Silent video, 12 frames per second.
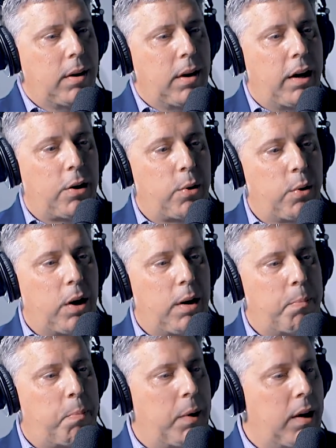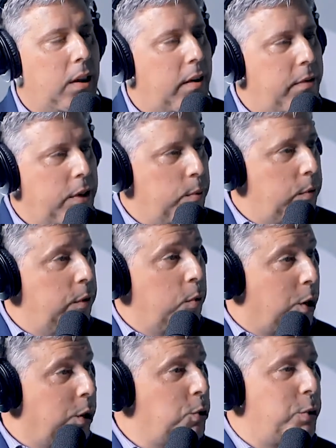I grew up uh, loving the movie
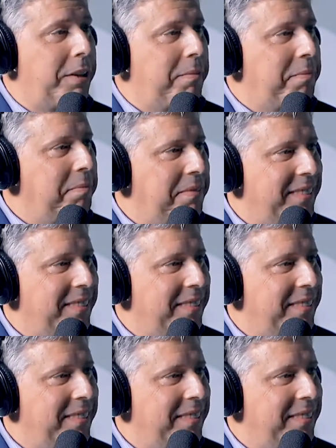Wall Street.